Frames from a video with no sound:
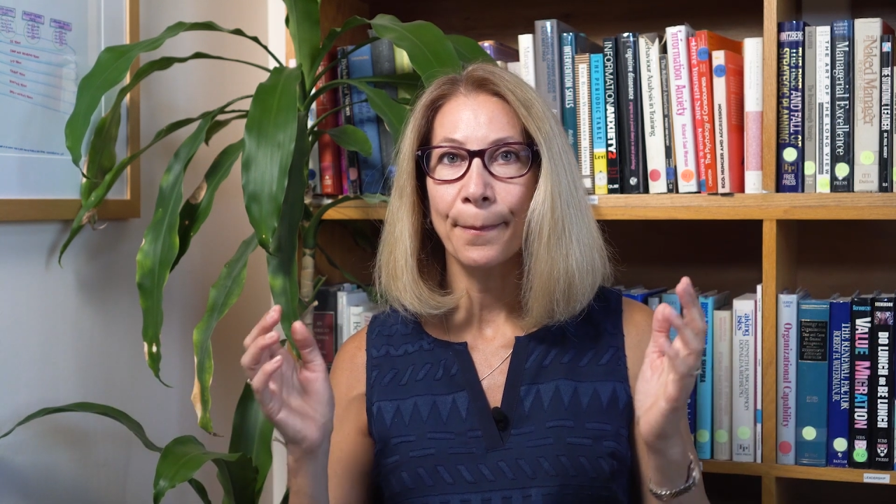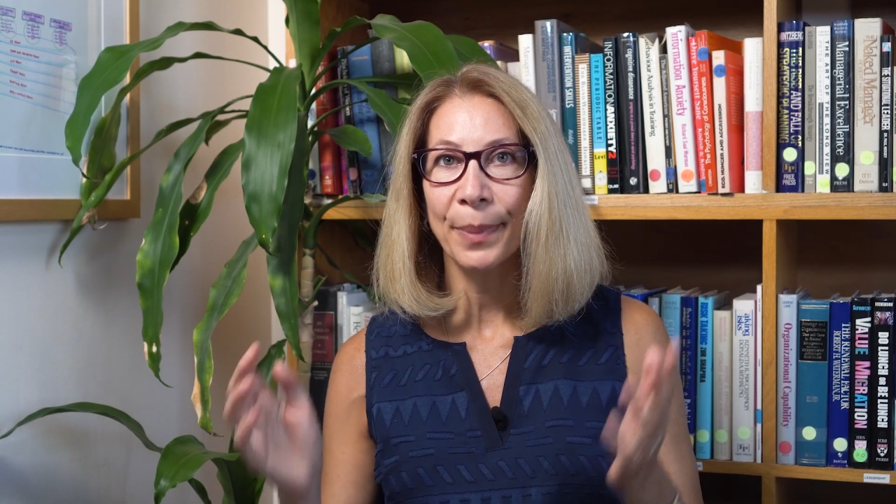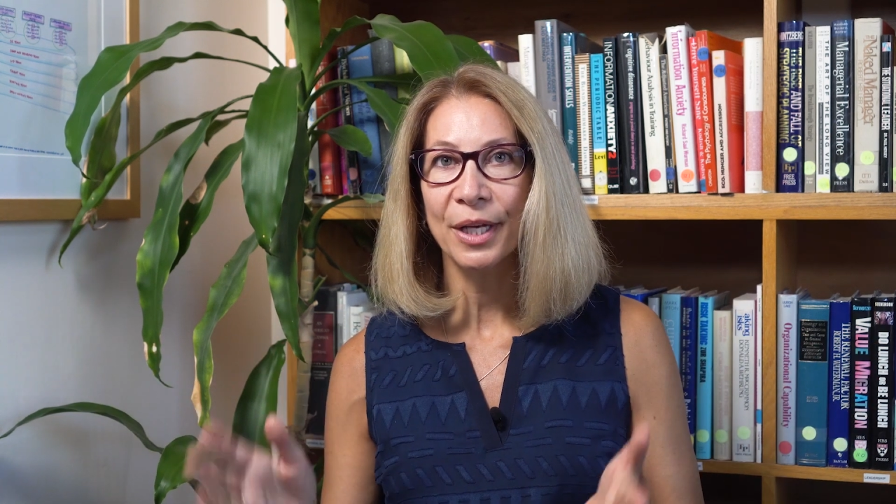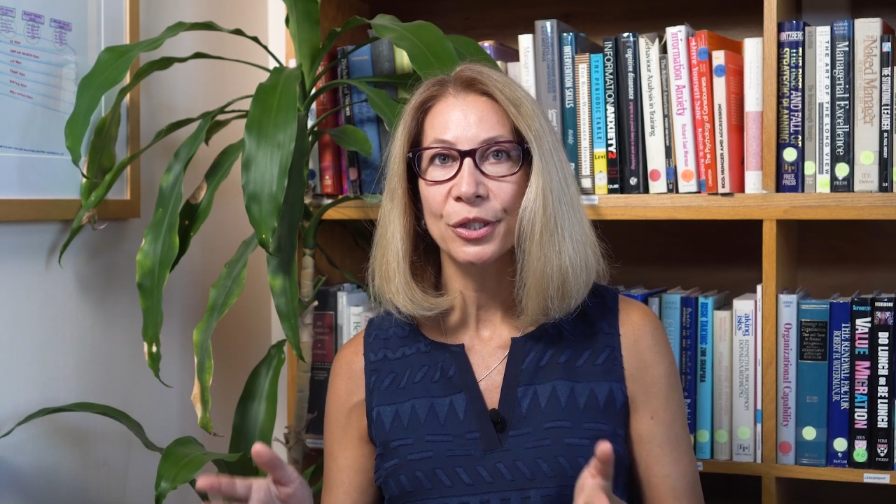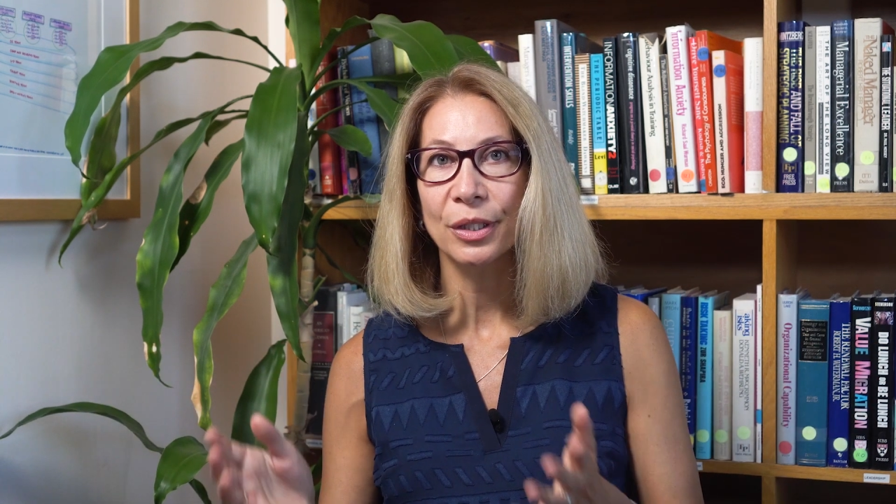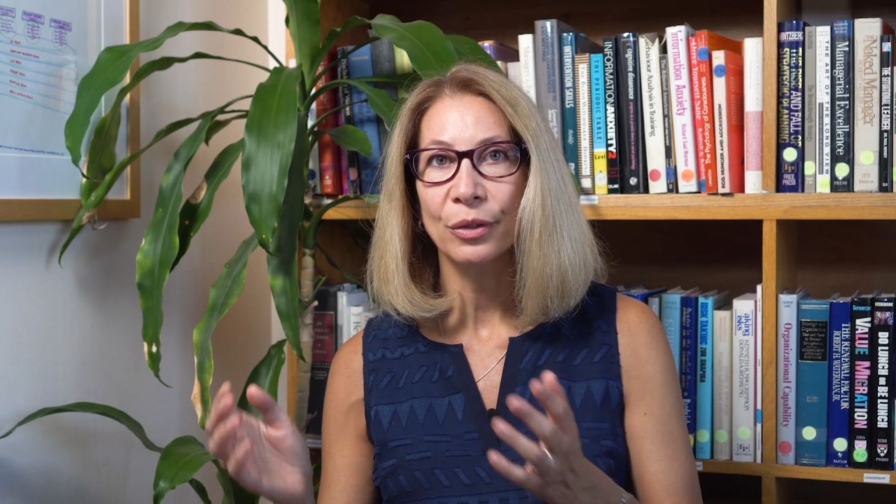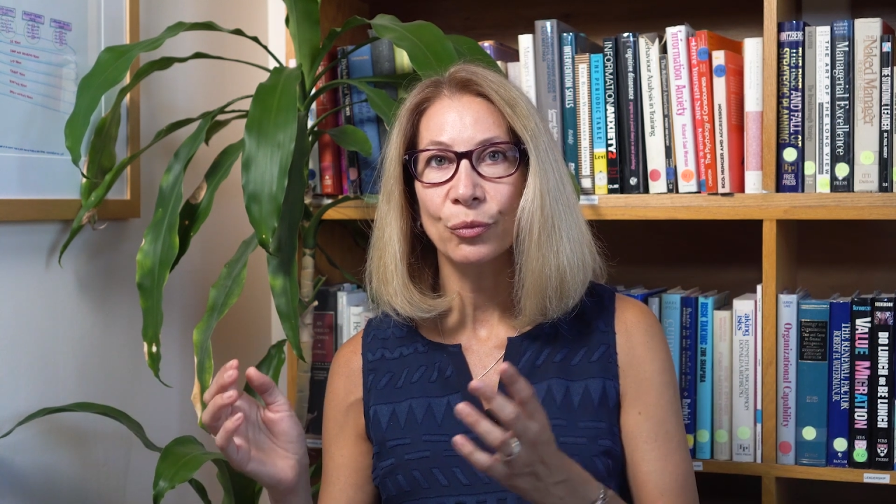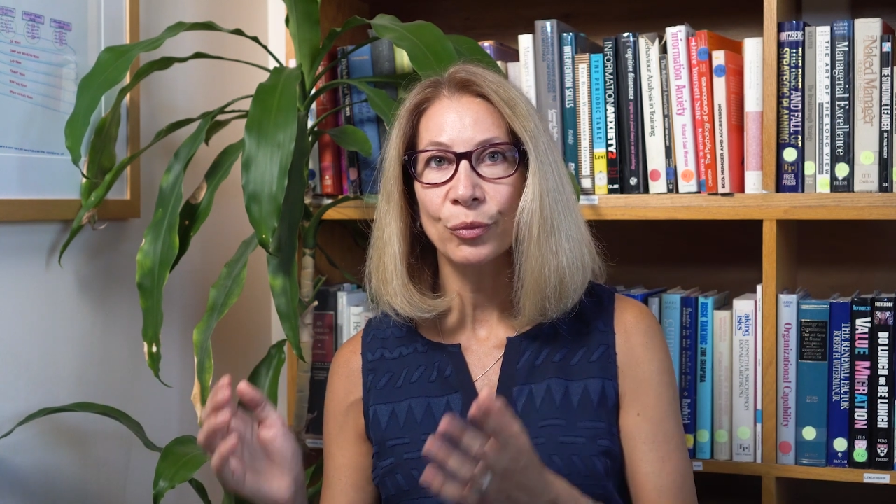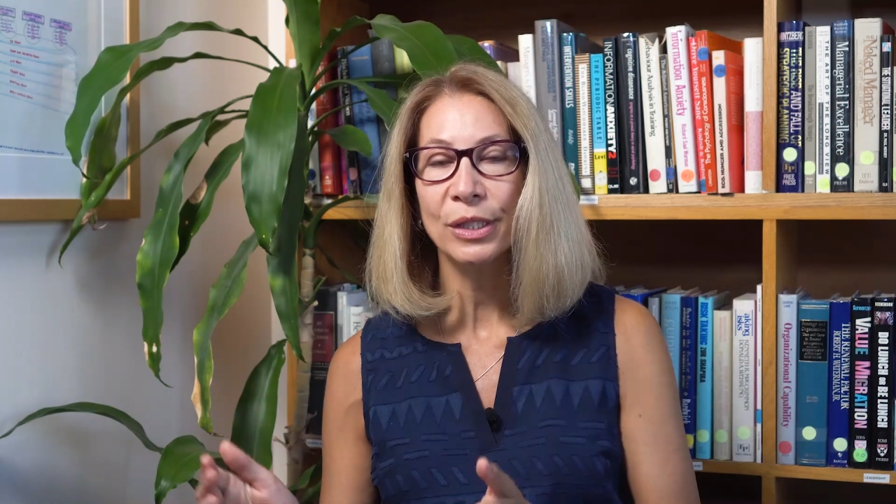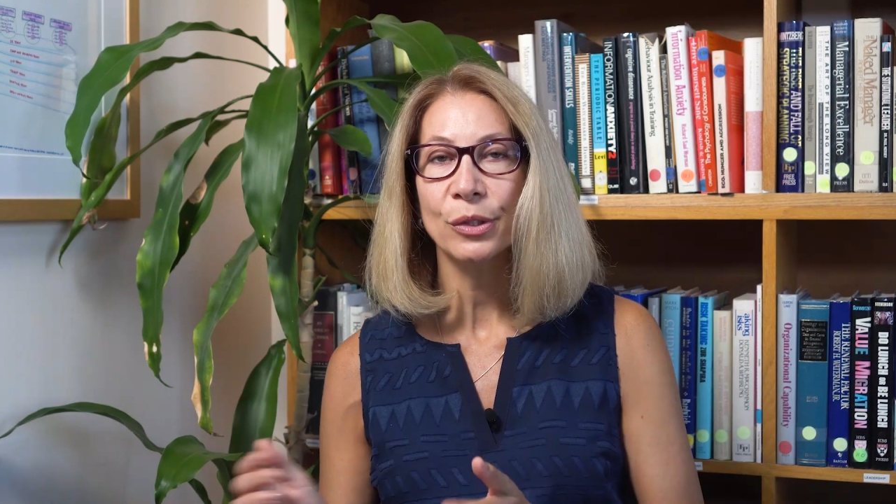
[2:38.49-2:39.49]
budget,
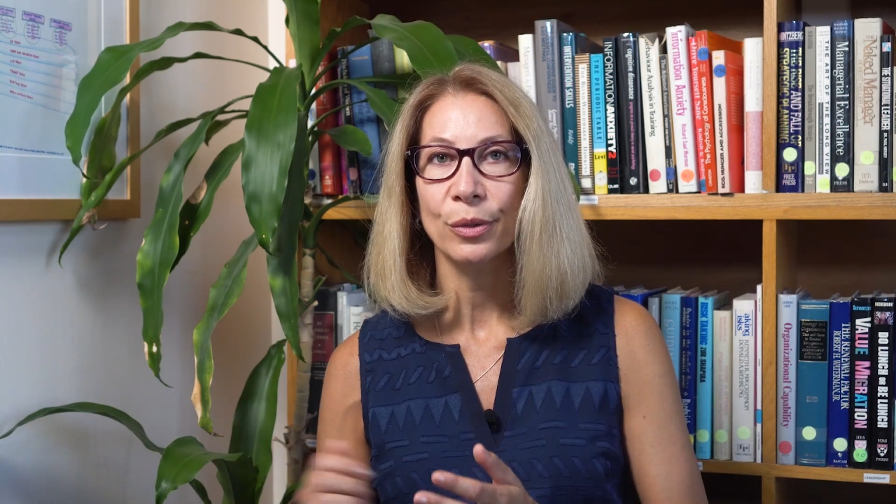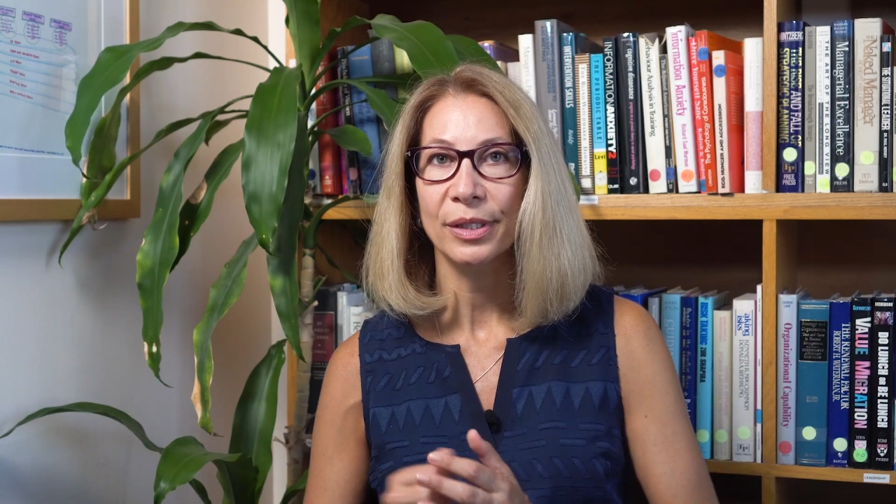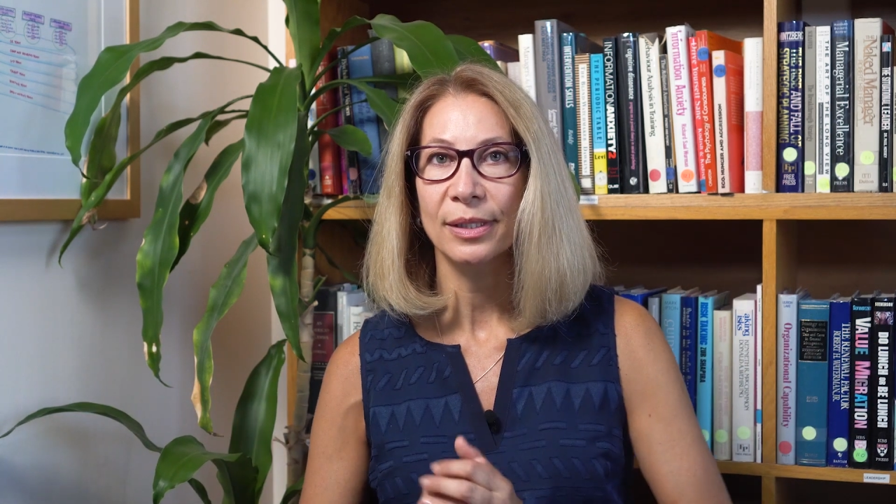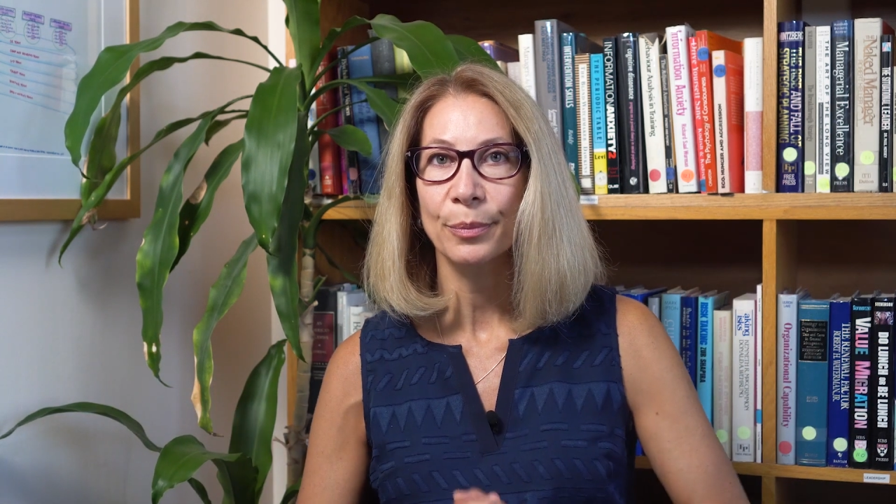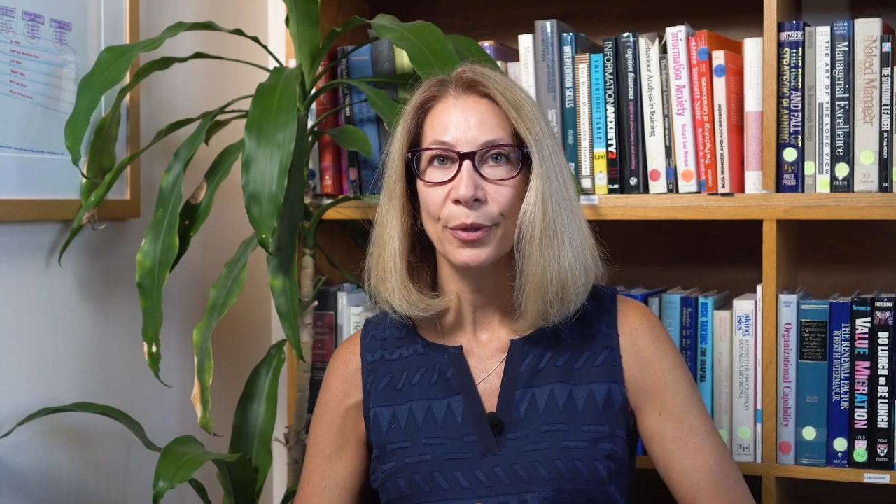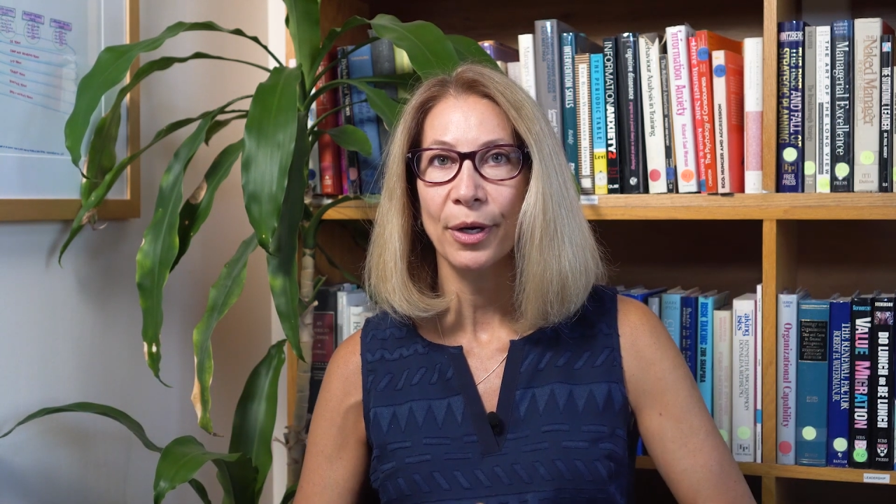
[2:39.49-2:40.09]
resources, and